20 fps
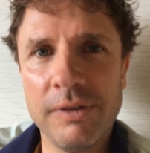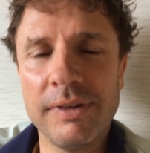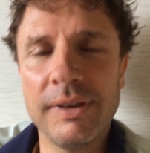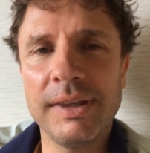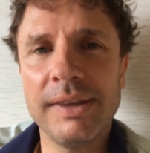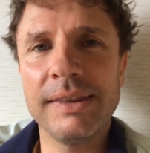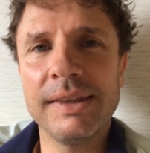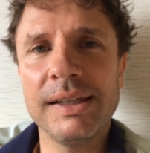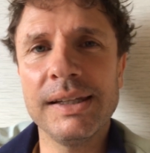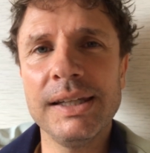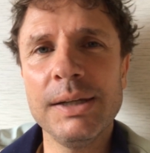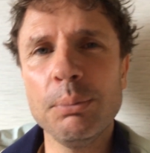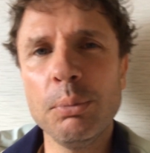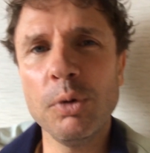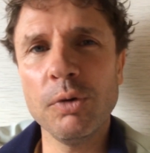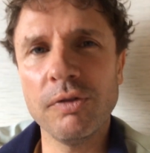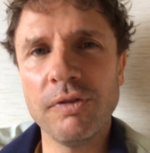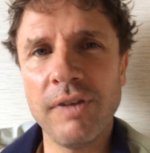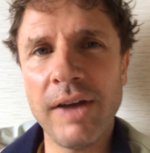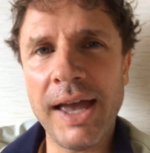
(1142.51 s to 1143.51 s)
is the
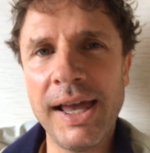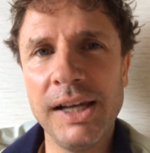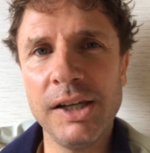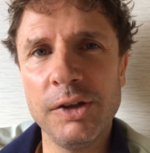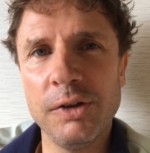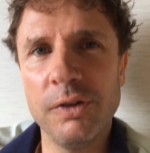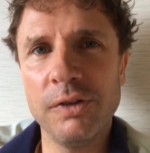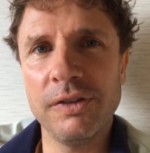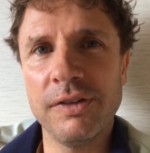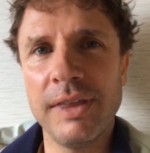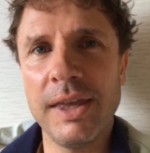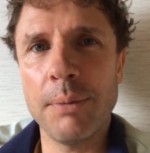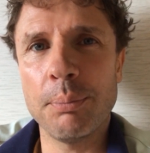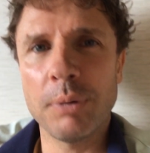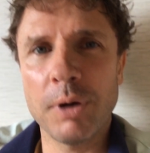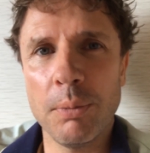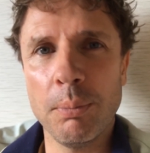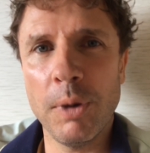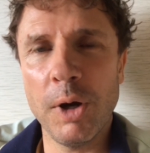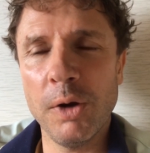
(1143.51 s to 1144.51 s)
liberal values they're
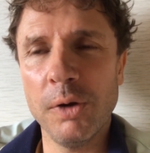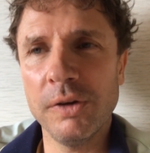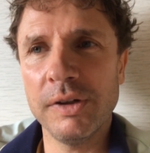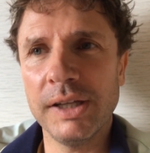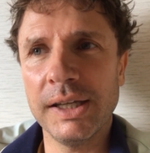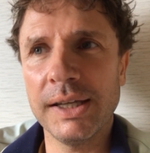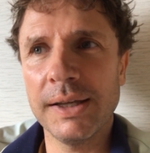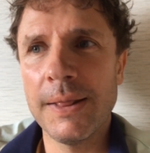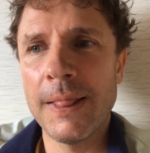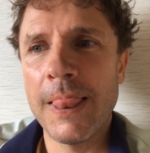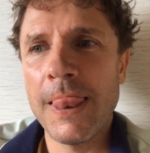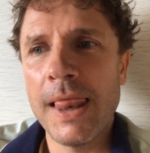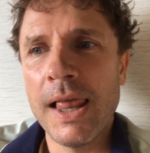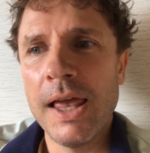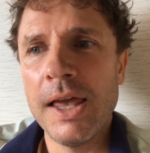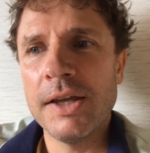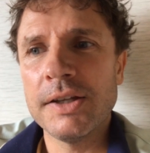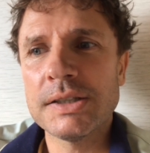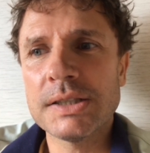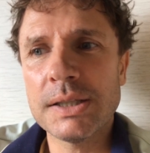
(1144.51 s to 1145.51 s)
promoting.
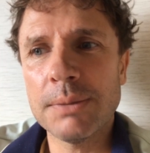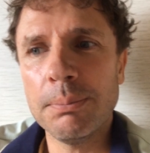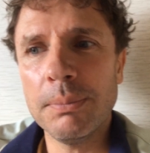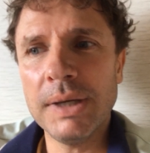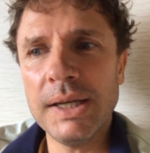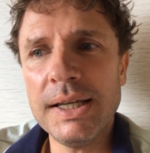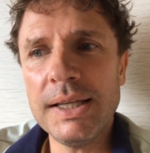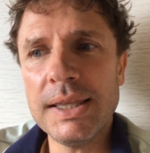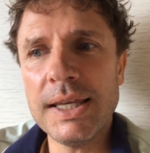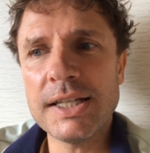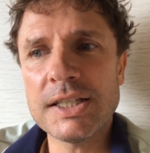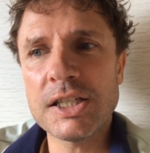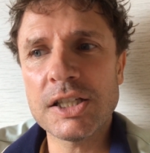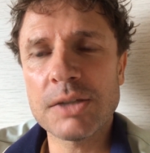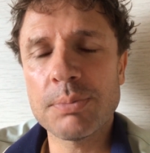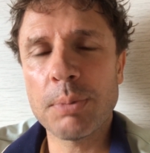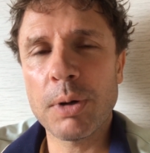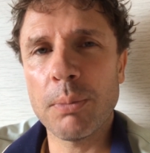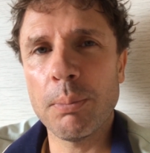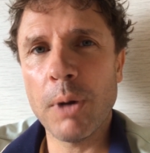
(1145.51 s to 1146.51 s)
To me, they're
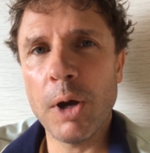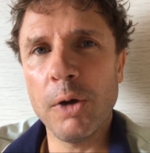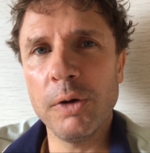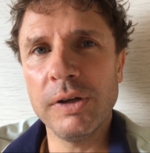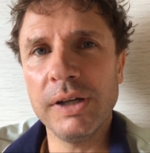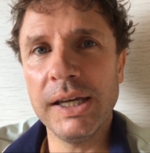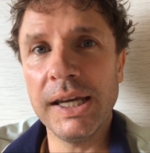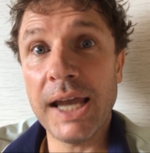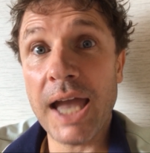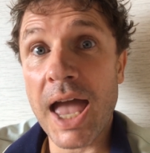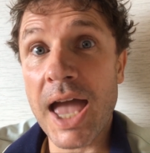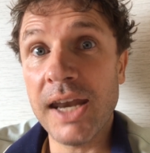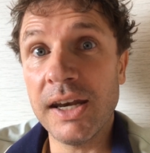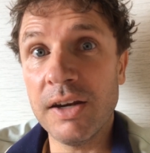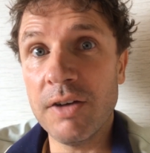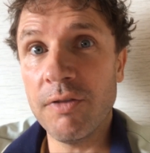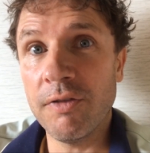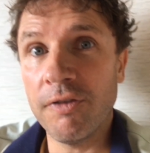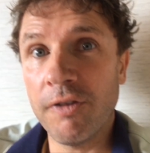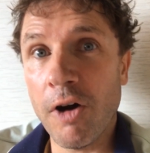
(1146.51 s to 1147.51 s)
just promoting an
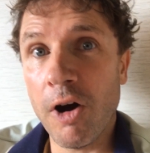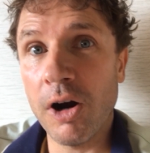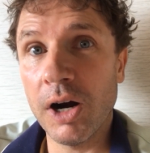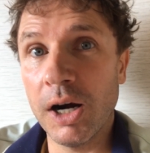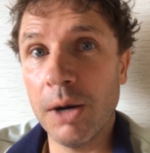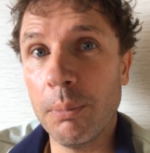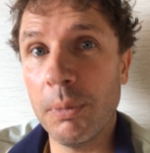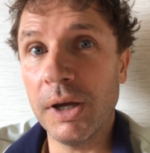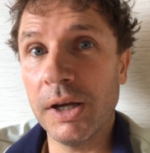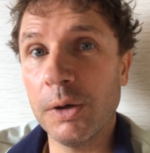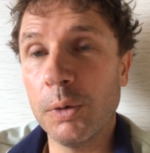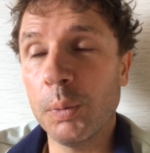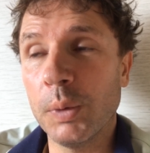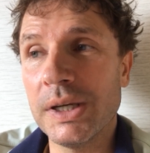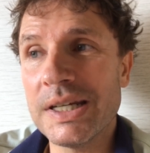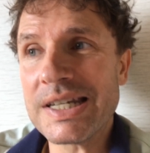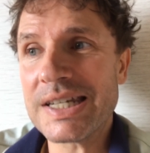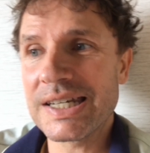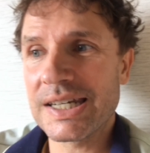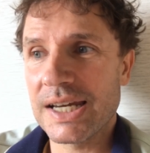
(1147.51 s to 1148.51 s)
environment
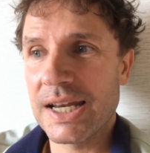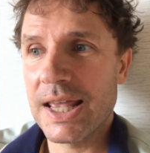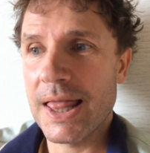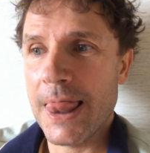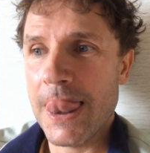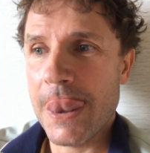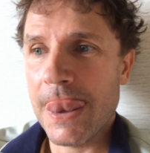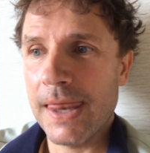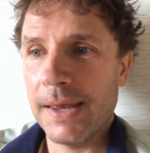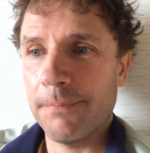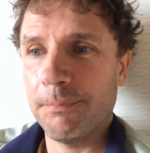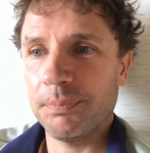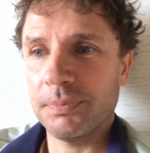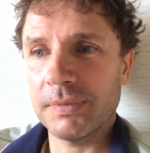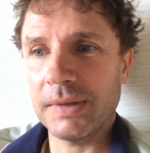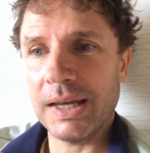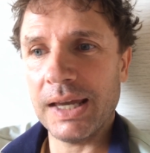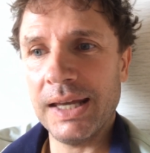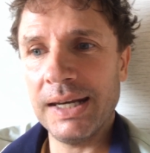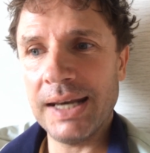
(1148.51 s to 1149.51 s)
which
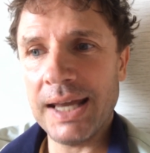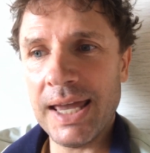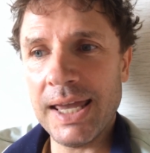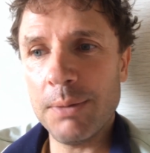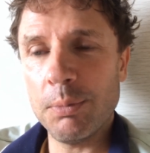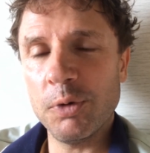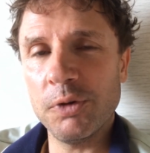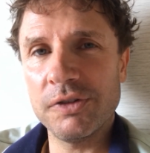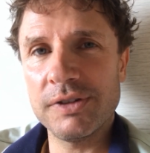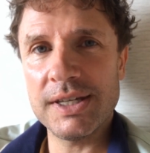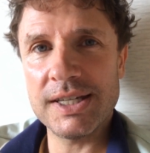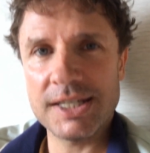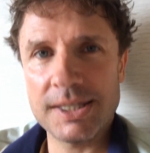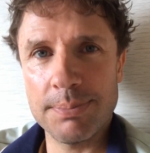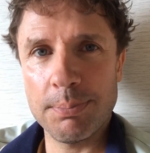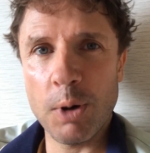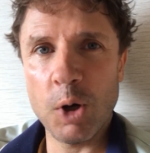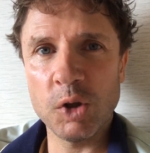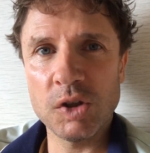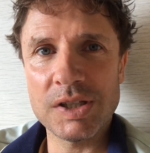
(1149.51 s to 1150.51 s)
enables their
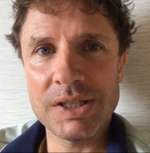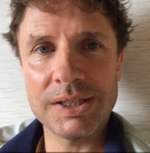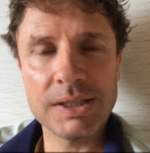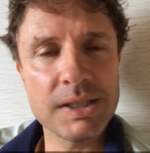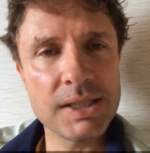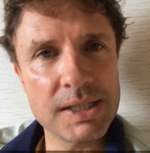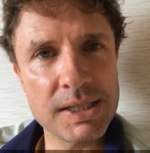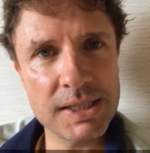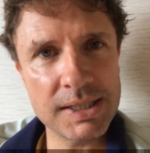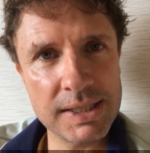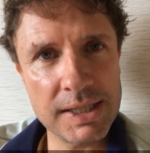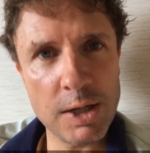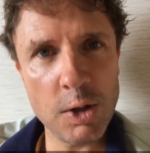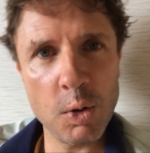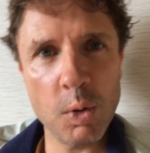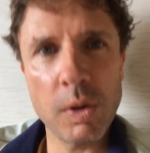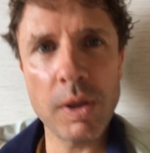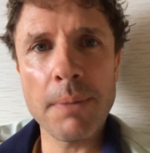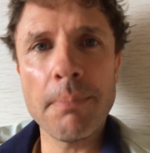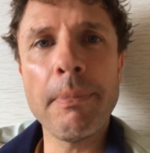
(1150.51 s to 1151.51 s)
sponsors to
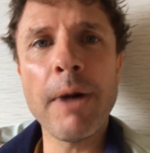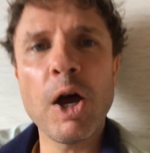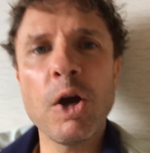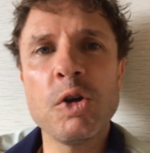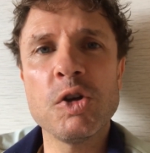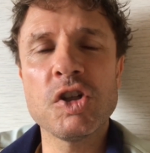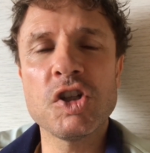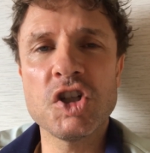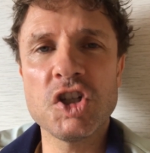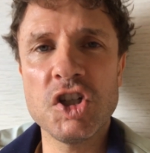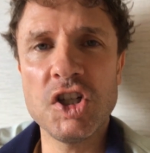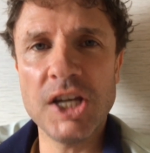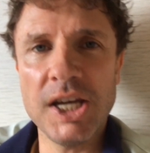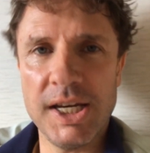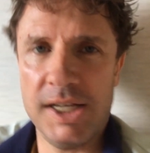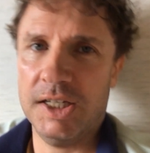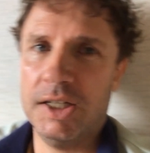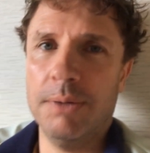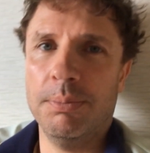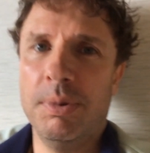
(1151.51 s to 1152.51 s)
sell the most
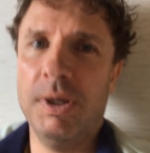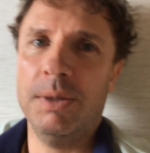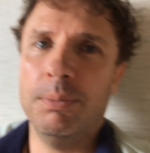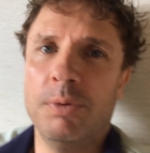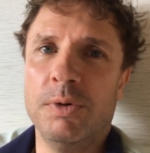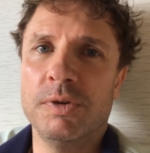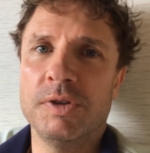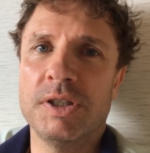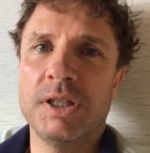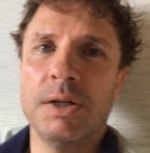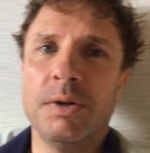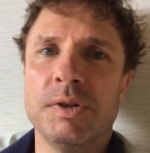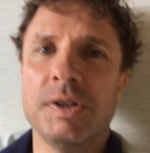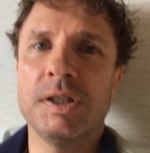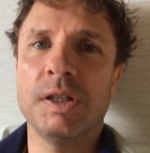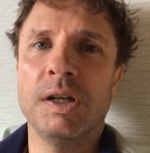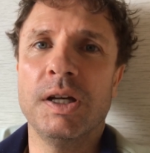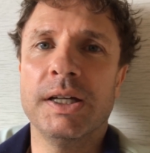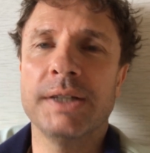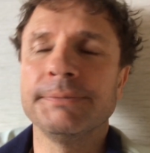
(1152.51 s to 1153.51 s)
shit to people. So
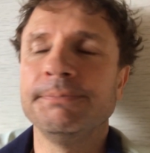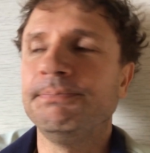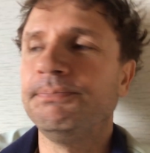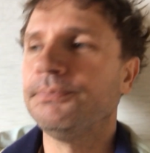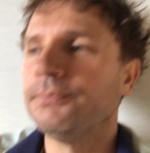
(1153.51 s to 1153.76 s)
it's like,